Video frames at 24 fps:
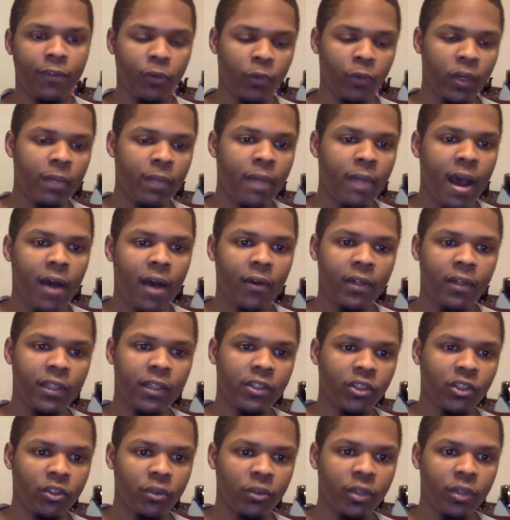rebounding,
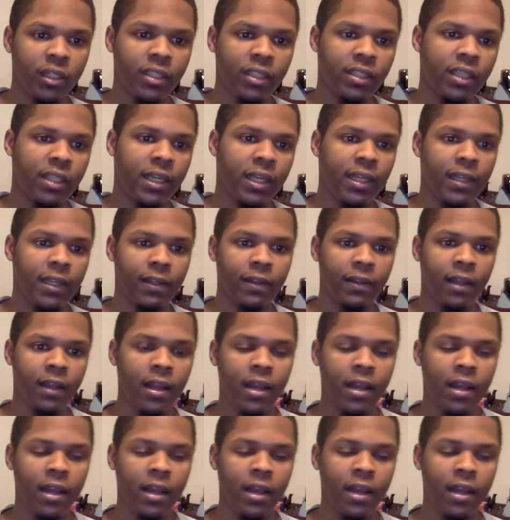screen setting,